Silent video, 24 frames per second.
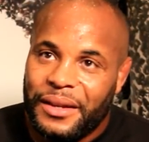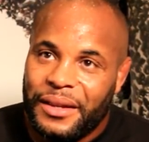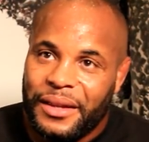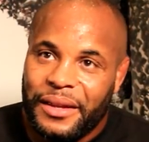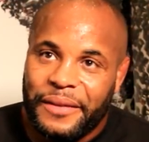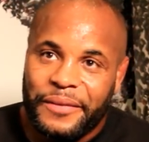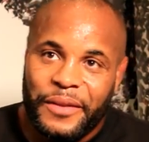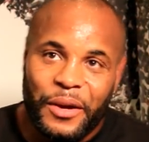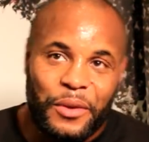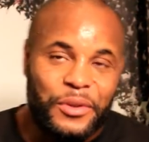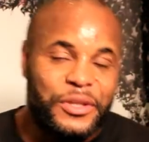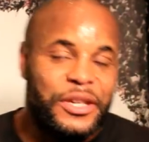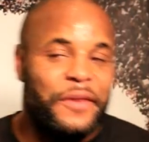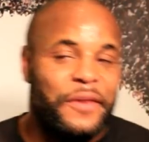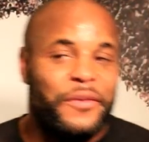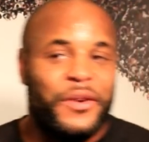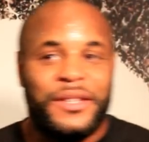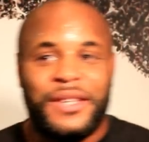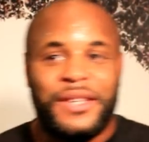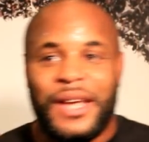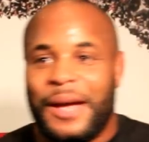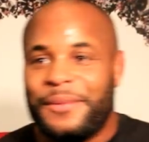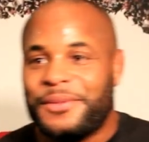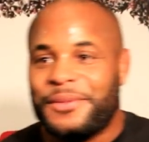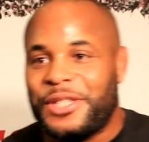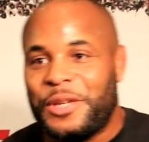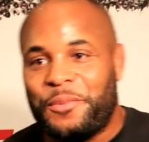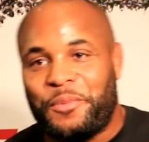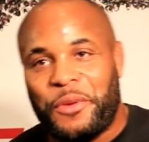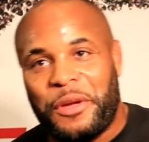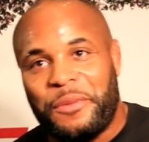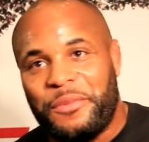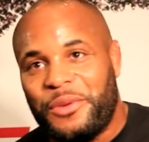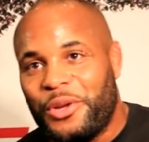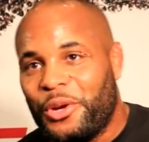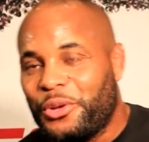if there was ever a time
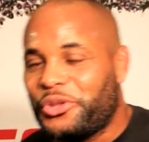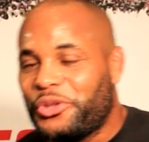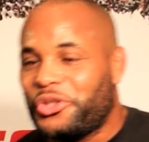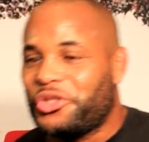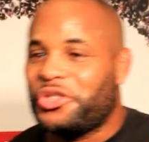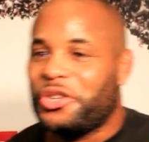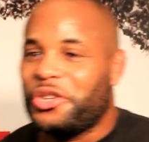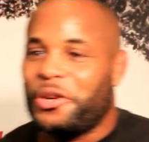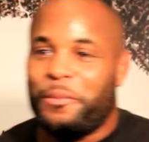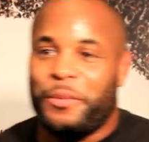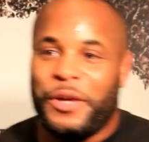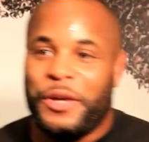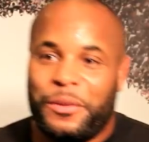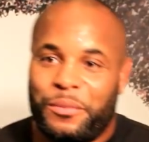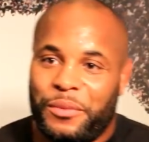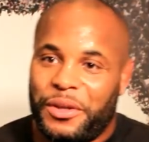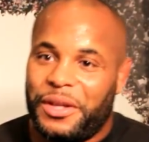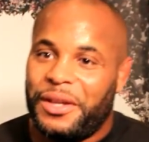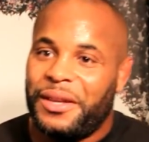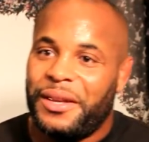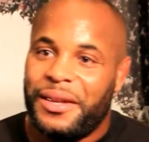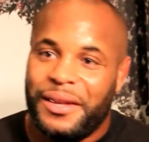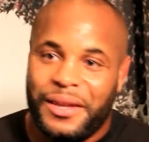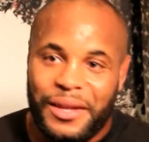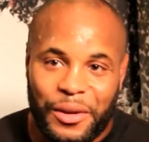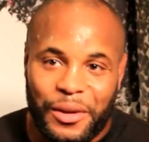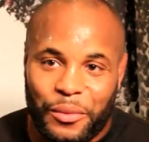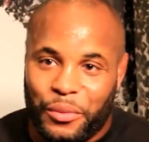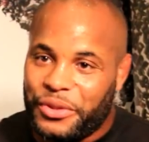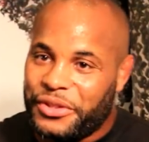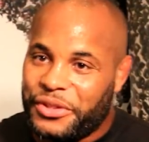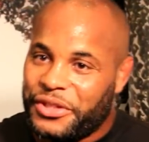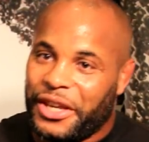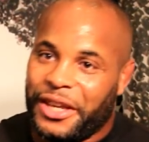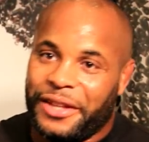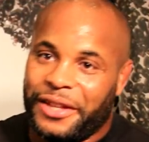Stipe Miocic should have beat me, it
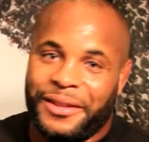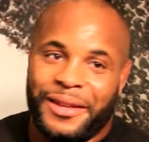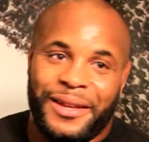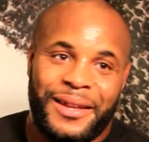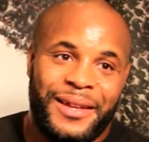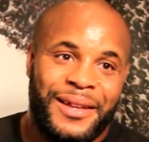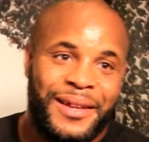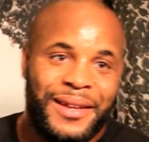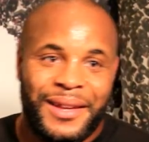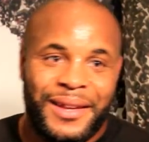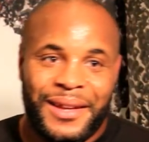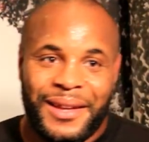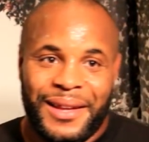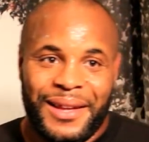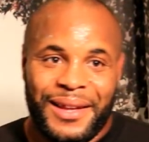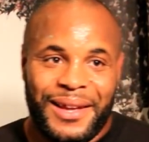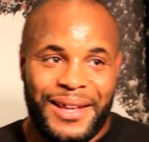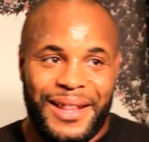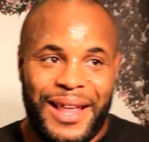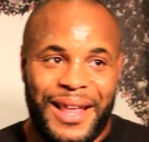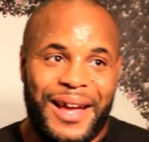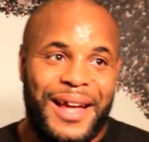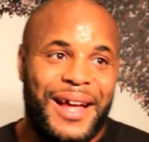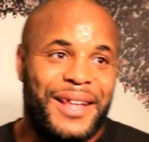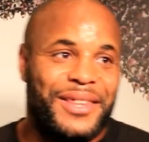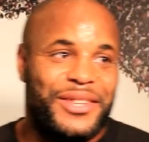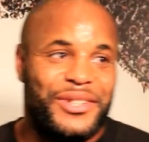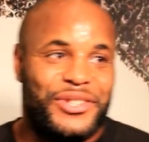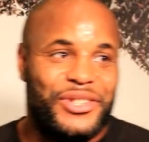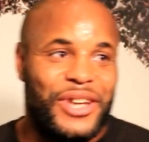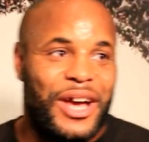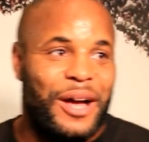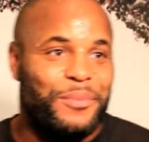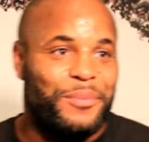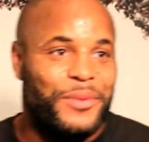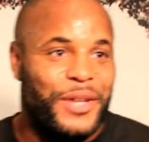was in, and I got the
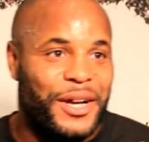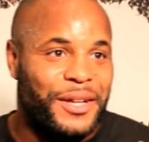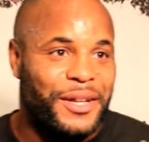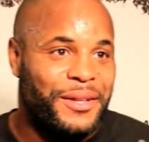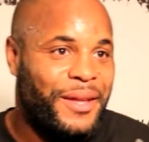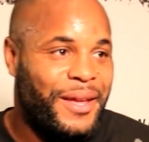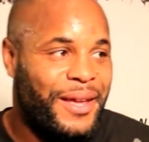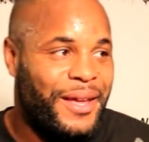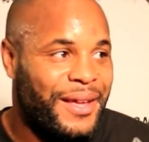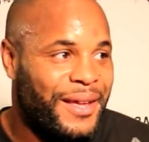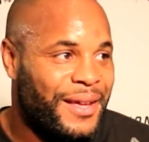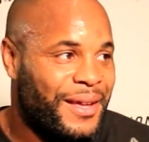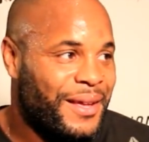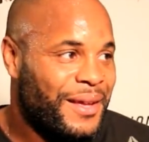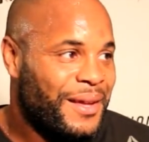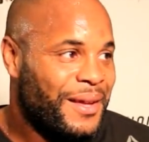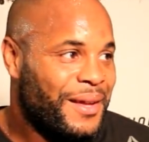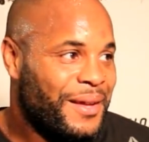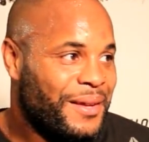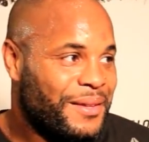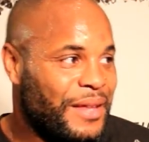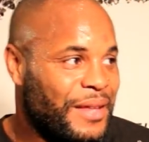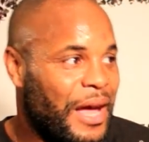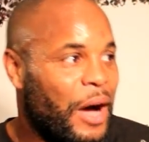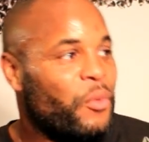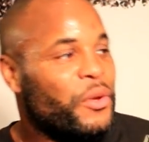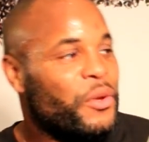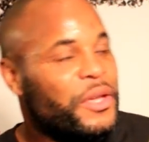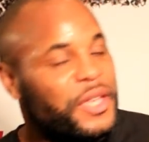job done. Now we